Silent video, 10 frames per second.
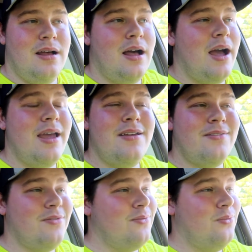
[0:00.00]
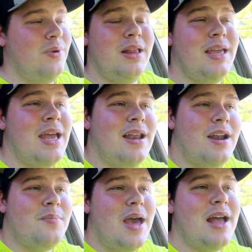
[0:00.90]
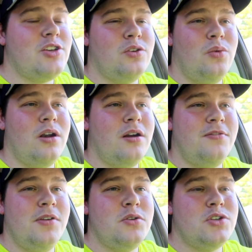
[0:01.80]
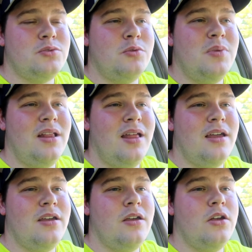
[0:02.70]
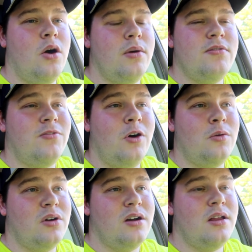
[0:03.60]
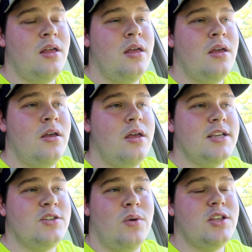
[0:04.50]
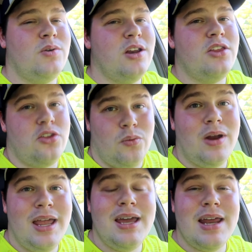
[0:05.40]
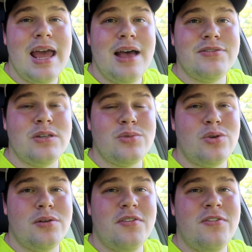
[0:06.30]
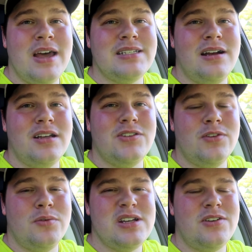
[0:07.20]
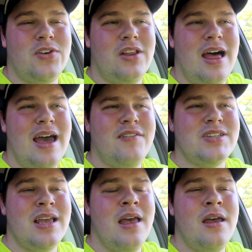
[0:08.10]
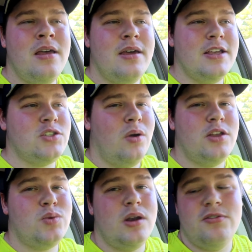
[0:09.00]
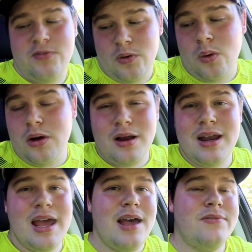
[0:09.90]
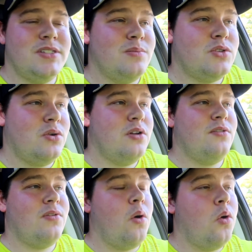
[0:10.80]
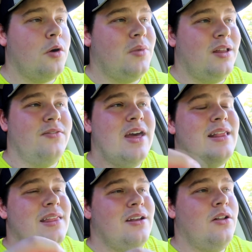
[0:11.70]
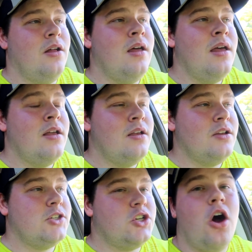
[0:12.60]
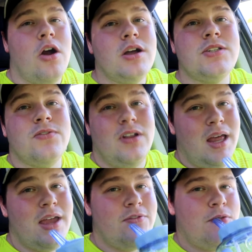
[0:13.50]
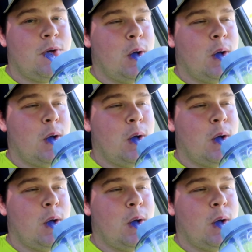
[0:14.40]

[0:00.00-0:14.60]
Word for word: I really cannot imagine what our futures would be like going forward. Is 2023 going to have some sort of effect on us for the rest of our lives? Is 2024 going to have some sort of horrible event that'll scar us for life?